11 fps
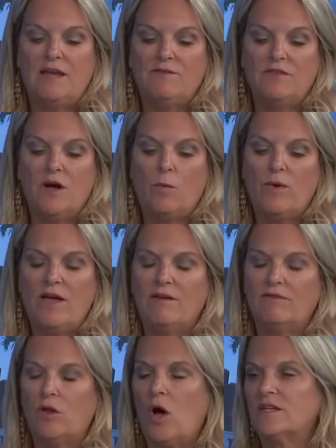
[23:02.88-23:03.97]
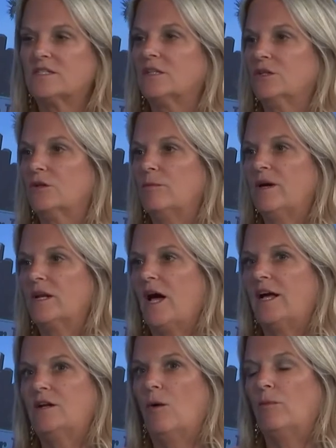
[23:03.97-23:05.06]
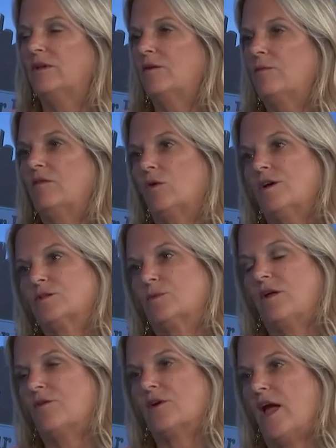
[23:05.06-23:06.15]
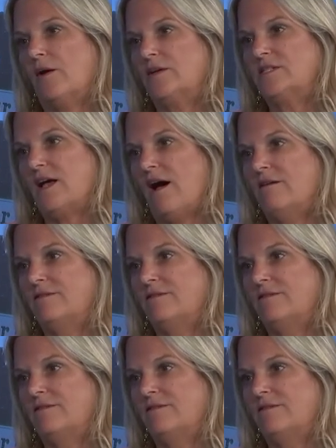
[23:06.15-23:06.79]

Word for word: even though we have lost a little bit, I don't believe we've lost what other counties have.